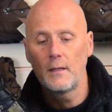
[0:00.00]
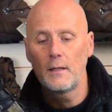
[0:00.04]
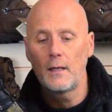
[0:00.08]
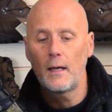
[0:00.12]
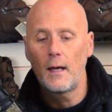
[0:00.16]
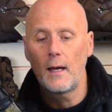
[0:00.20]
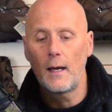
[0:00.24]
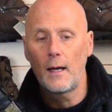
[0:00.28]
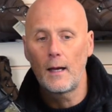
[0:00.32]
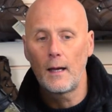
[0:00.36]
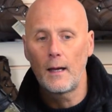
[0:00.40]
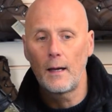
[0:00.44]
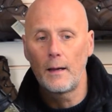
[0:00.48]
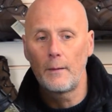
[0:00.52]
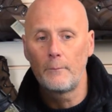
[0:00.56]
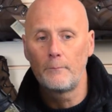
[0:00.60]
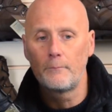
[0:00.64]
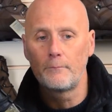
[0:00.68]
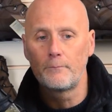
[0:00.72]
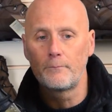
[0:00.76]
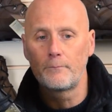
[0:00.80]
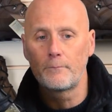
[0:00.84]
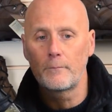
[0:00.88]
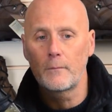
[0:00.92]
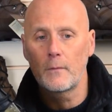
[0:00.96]

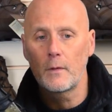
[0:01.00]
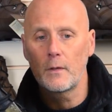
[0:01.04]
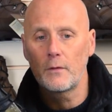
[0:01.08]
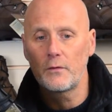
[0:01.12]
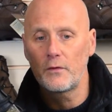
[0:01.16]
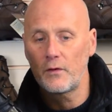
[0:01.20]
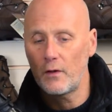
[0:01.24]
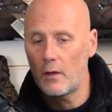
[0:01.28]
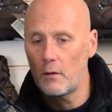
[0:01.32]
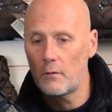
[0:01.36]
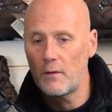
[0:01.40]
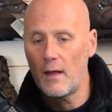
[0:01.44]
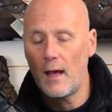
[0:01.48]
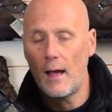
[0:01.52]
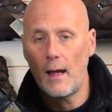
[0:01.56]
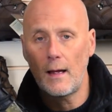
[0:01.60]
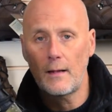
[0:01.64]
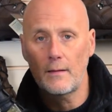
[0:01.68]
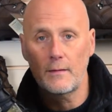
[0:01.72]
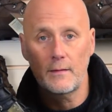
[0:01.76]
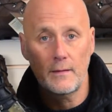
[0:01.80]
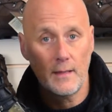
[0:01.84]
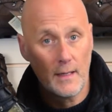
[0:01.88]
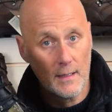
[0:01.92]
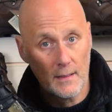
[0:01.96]
So
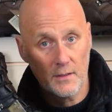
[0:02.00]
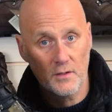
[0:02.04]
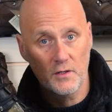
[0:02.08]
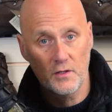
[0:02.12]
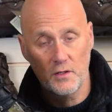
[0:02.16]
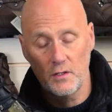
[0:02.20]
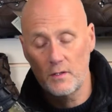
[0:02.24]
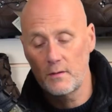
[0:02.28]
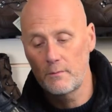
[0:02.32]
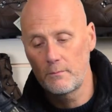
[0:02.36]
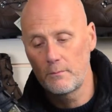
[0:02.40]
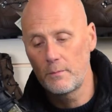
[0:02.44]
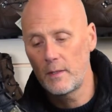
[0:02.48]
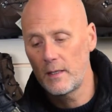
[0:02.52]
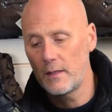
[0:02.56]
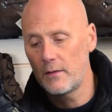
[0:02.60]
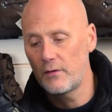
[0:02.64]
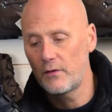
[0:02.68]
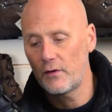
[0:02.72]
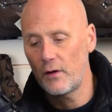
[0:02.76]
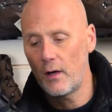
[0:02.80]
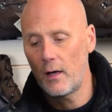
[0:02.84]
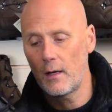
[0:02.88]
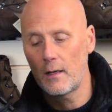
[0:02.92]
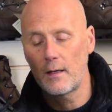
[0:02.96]
that should be
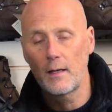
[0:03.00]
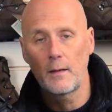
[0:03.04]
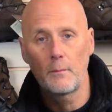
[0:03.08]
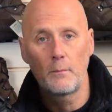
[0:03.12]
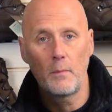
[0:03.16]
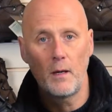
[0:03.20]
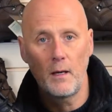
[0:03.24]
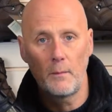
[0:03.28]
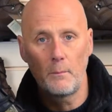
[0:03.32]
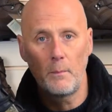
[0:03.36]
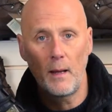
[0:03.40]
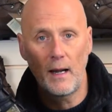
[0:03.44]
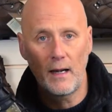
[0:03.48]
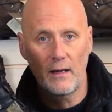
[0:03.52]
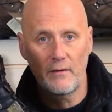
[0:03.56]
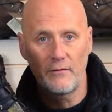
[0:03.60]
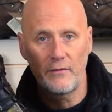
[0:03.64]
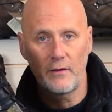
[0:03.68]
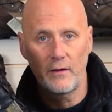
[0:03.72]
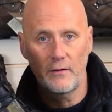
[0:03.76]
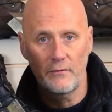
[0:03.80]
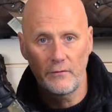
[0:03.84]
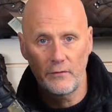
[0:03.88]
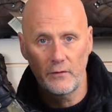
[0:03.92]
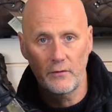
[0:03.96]
certainly a
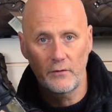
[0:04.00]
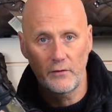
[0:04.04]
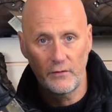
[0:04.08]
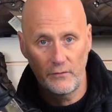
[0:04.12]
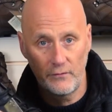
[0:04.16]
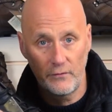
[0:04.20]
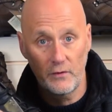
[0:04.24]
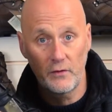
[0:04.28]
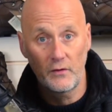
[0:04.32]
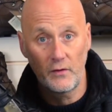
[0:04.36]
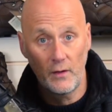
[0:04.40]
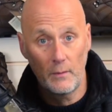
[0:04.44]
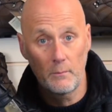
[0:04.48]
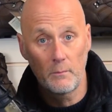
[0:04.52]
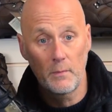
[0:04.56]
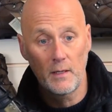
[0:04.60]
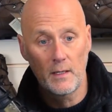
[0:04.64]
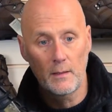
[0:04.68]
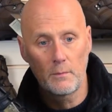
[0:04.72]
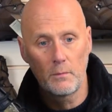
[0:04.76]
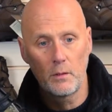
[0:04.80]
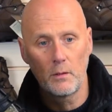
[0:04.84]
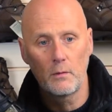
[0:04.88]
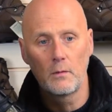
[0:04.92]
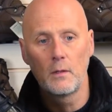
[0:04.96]
benefit for some
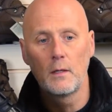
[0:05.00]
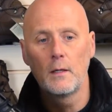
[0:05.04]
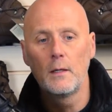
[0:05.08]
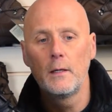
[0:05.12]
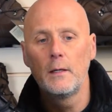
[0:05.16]
people.